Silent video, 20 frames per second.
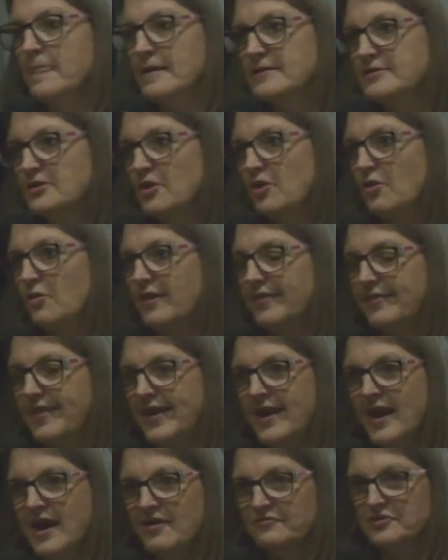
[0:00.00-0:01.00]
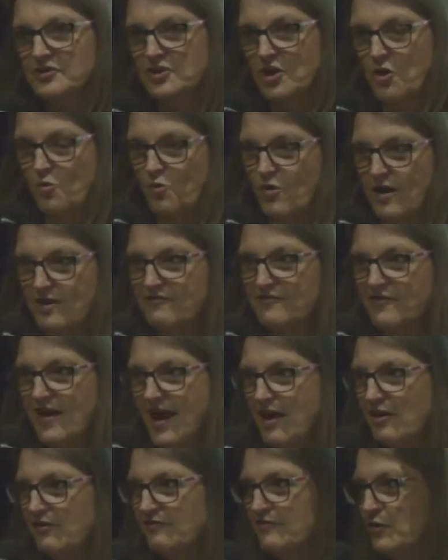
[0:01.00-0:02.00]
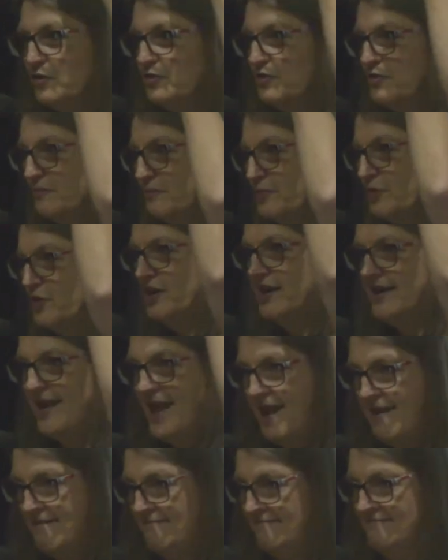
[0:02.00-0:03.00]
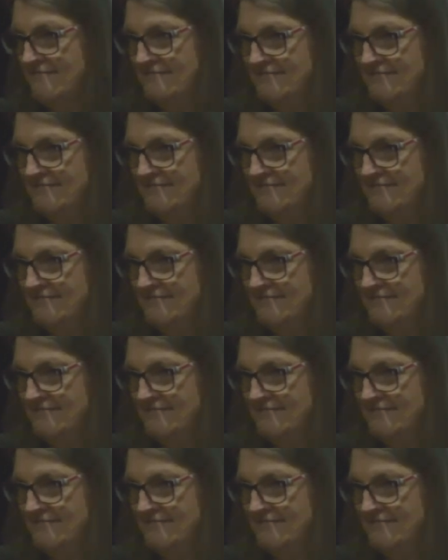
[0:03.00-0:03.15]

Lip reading: So they have to know what file folder to put it in,